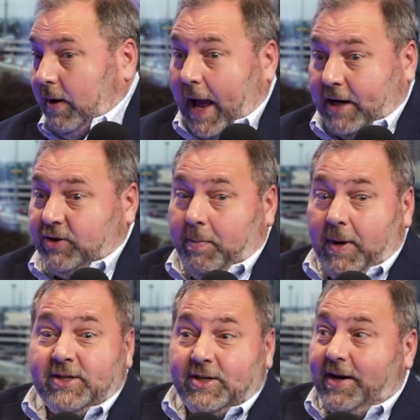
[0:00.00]
actually
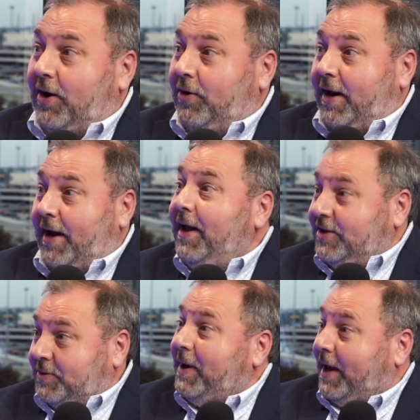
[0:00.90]
be sitting here today,
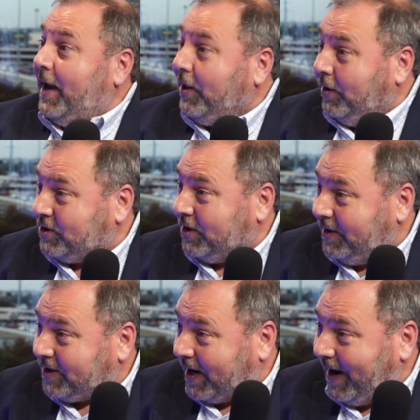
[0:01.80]
speaking English in
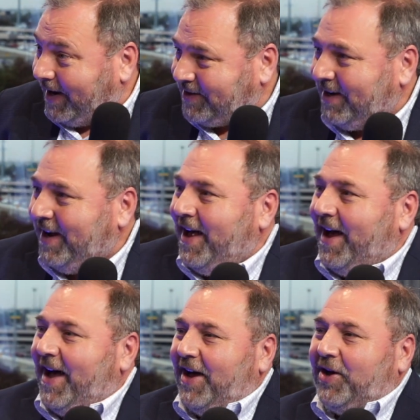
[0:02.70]
this case,
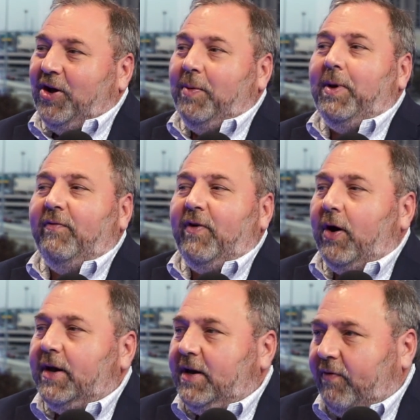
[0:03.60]
could have been a
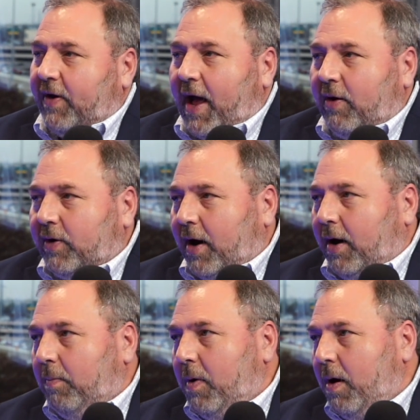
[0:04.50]
very different outcome.